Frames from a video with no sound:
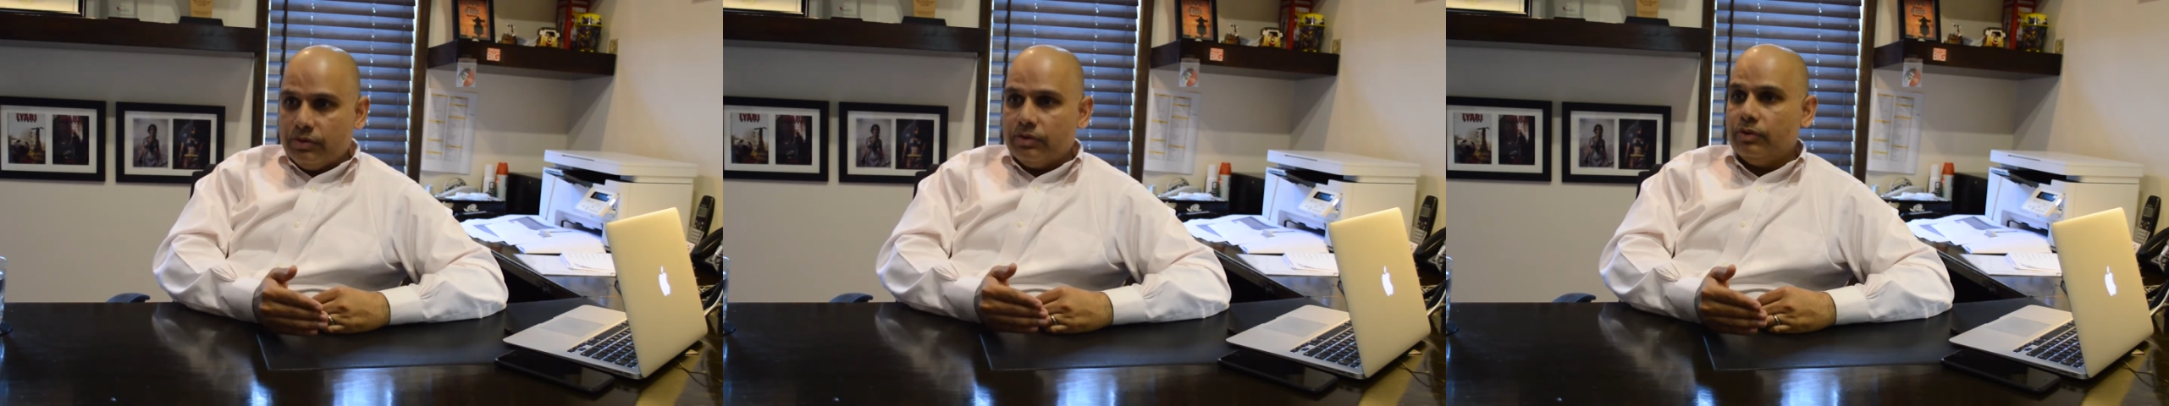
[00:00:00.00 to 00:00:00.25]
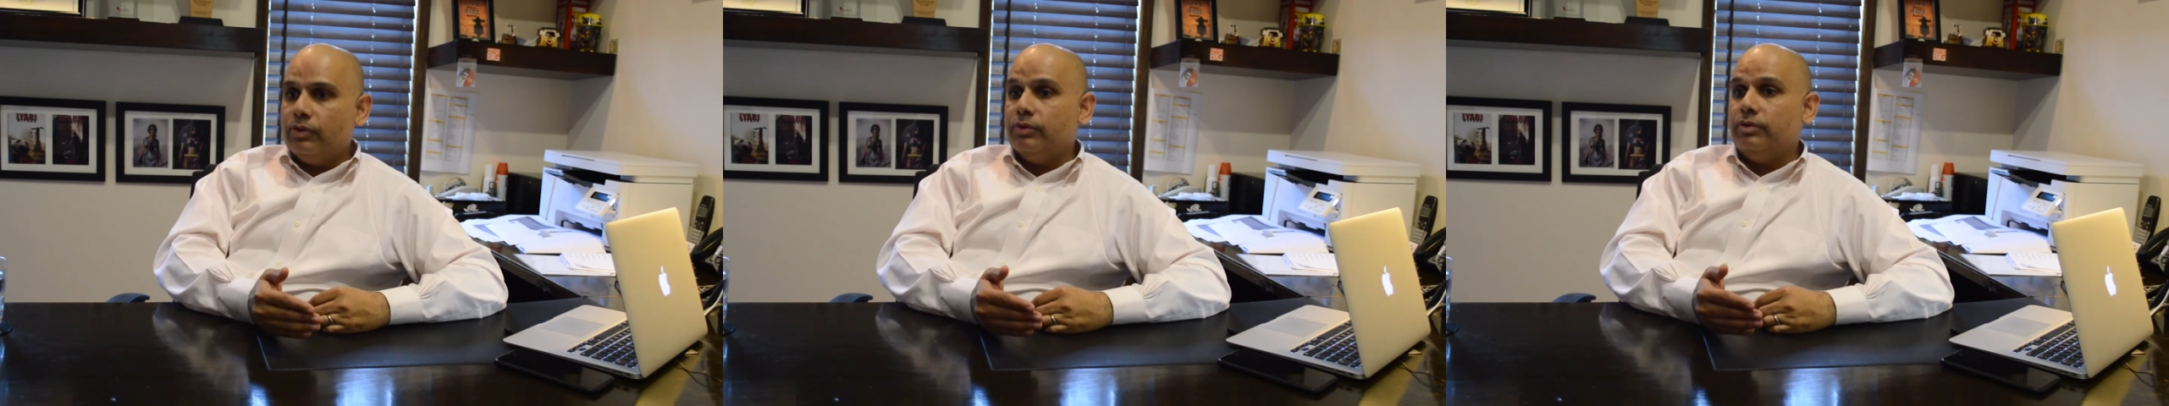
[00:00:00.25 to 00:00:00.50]

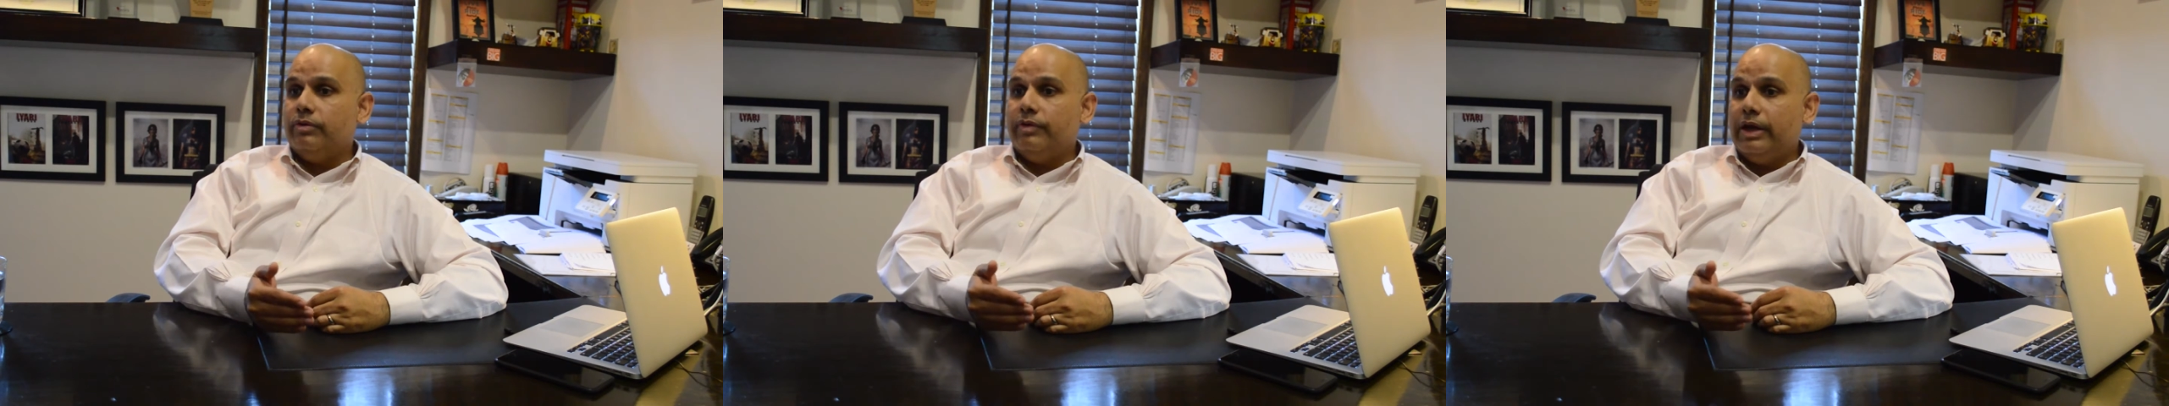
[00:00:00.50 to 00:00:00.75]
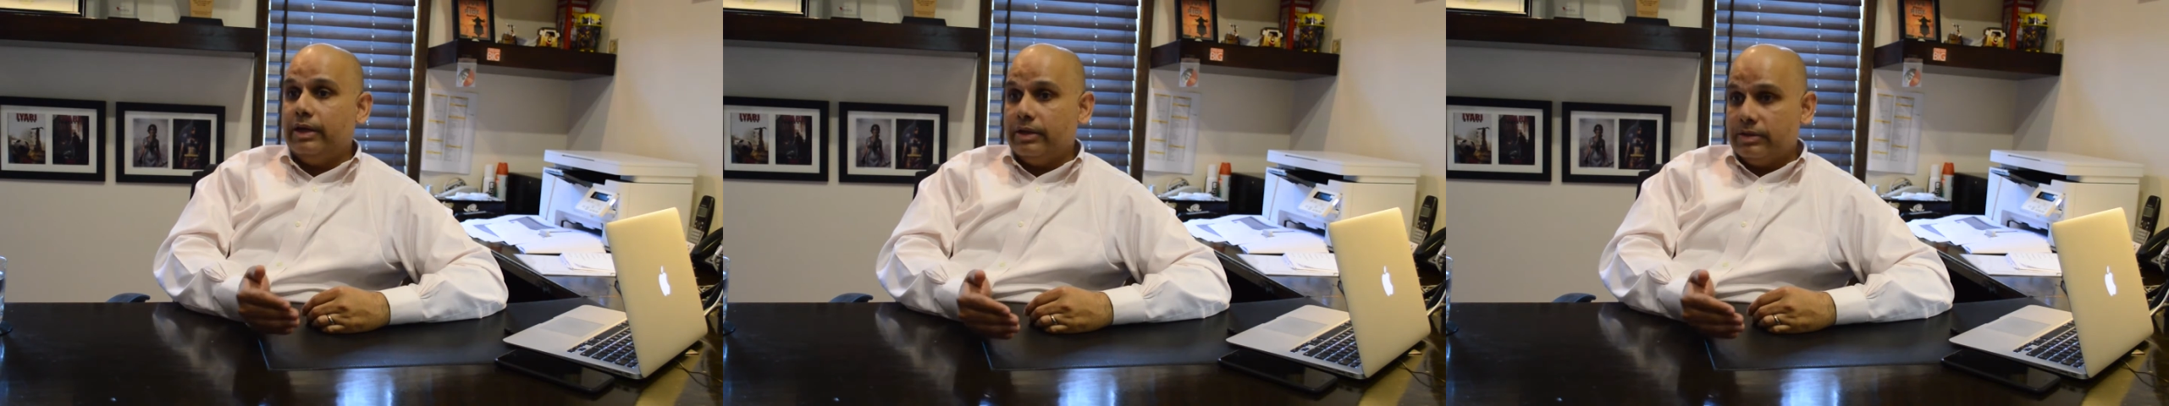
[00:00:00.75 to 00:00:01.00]
growth of
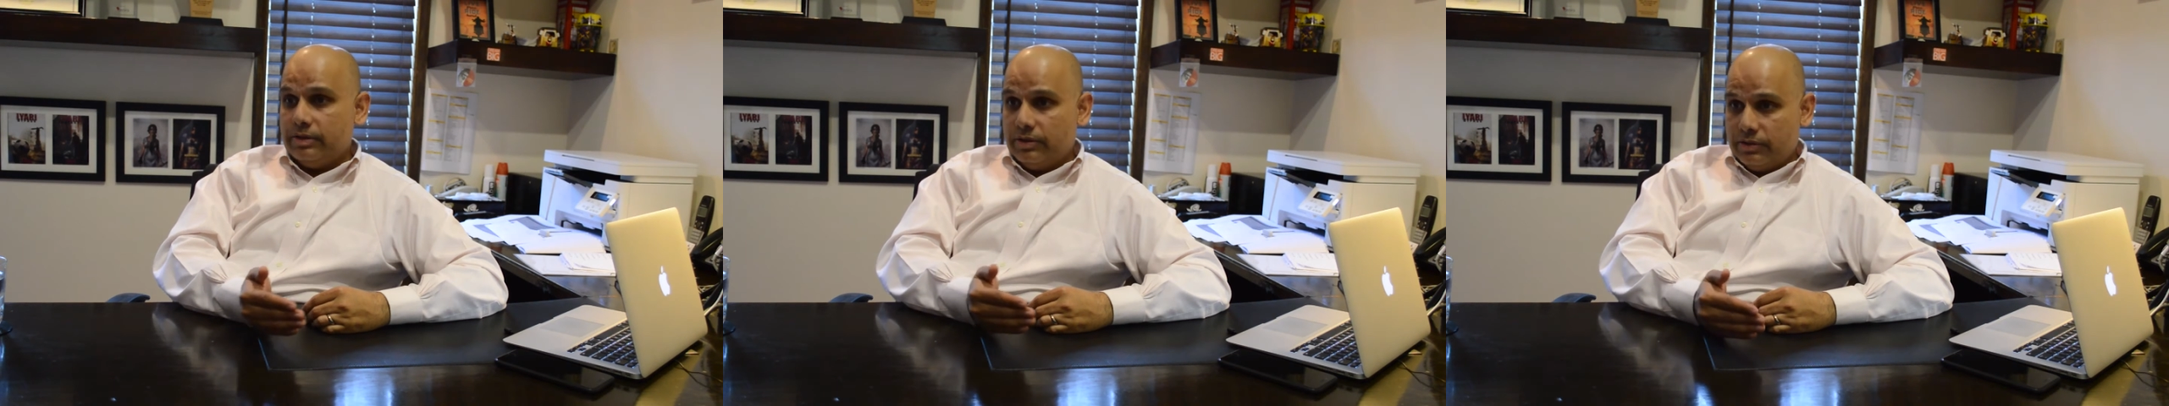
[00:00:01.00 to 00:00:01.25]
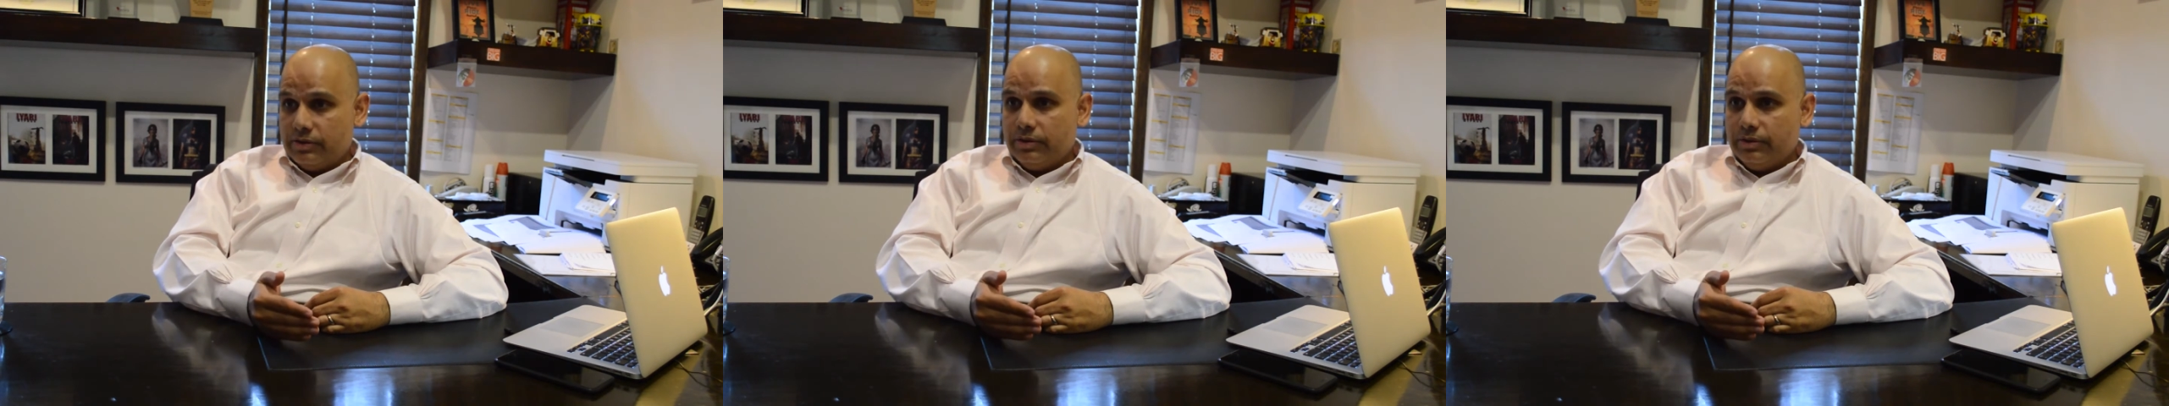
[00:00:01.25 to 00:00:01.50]
AdX and
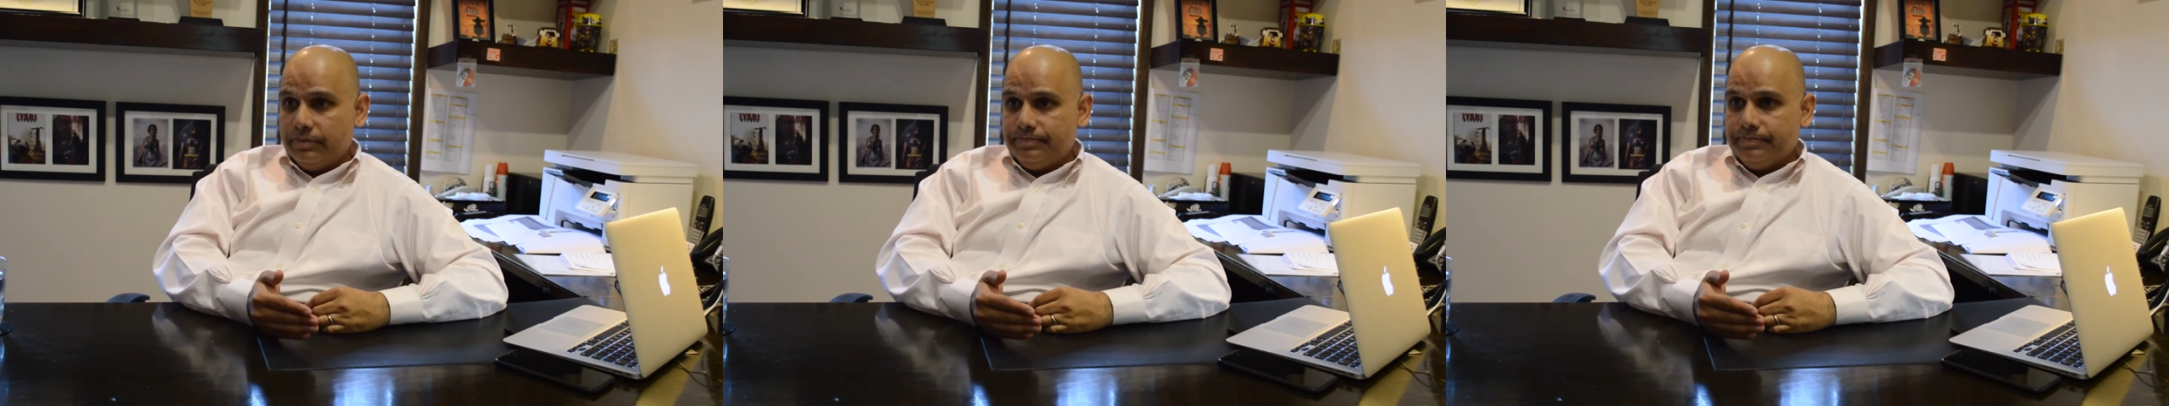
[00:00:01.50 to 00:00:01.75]
digital.